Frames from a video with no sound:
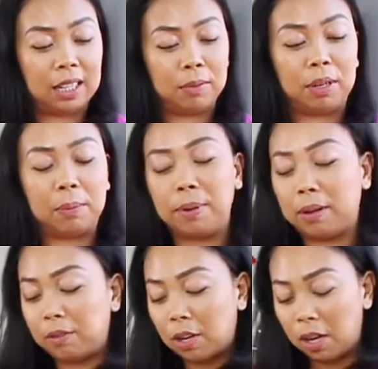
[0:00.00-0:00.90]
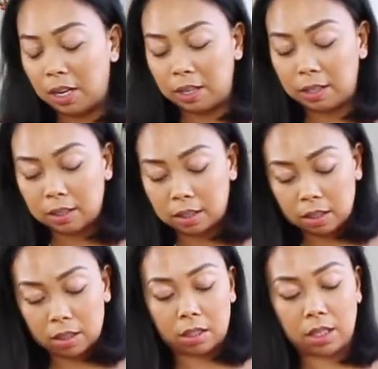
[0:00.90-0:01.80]
with a bit of garlic.
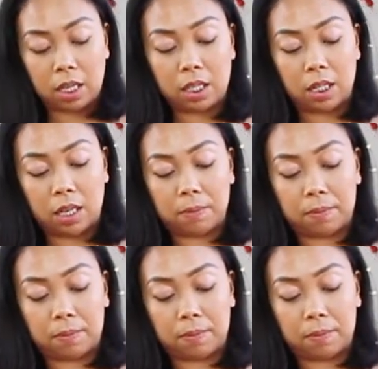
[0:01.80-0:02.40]
Let's taste it.